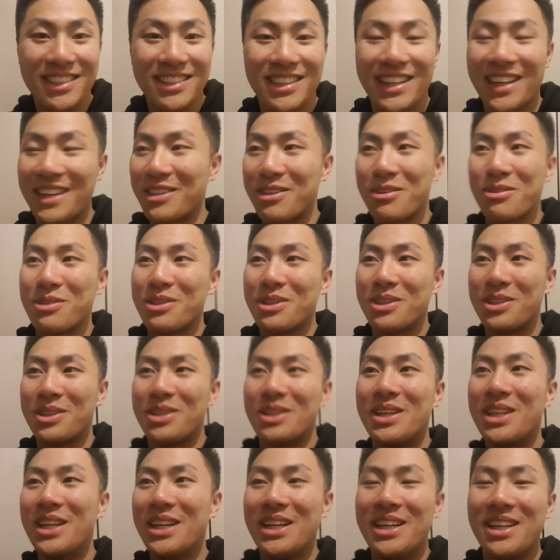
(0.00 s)
Like
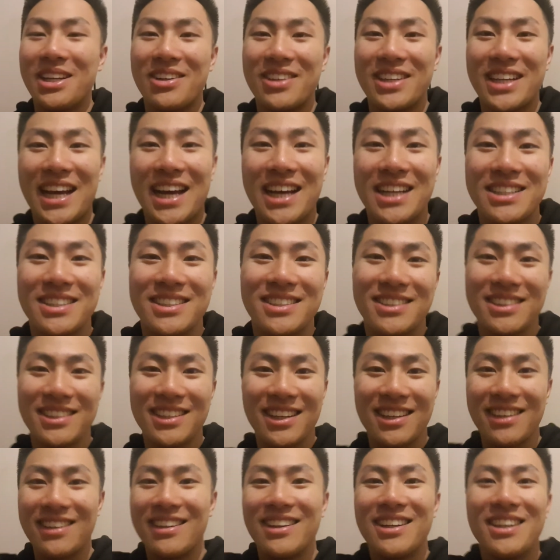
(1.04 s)
your dad's
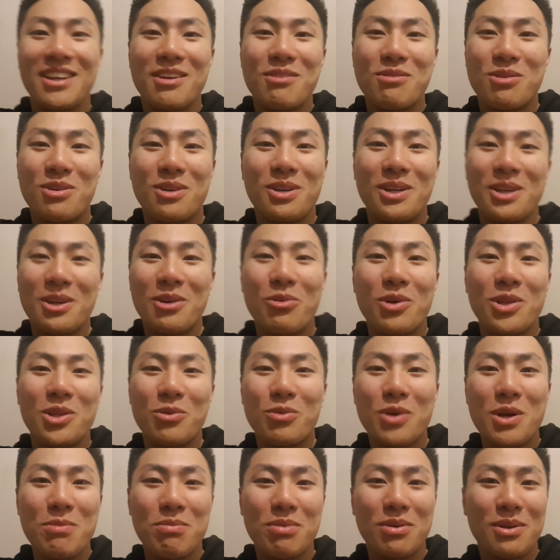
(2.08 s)
with a
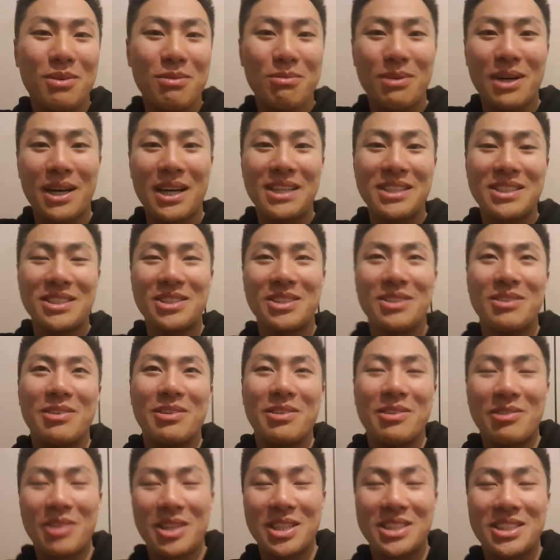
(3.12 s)
whip behind you
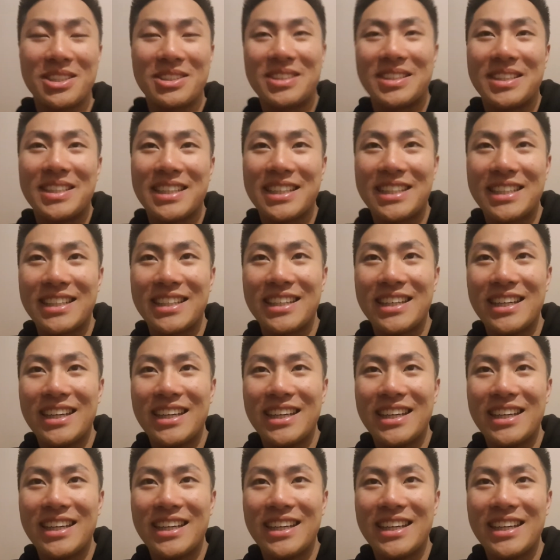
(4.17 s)
watching you study,